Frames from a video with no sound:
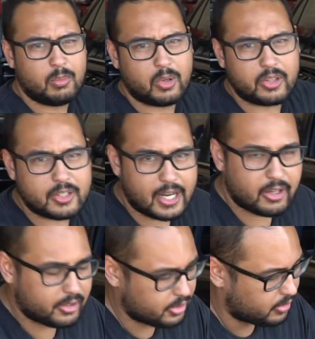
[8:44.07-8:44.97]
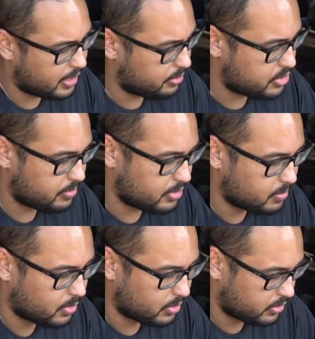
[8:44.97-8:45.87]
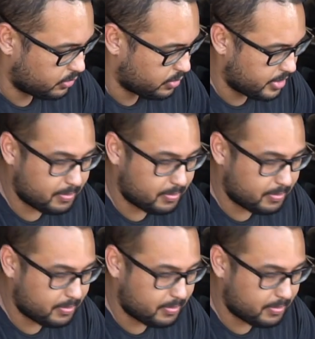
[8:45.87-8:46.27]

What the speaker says: of the tire on the ground, which means more grip.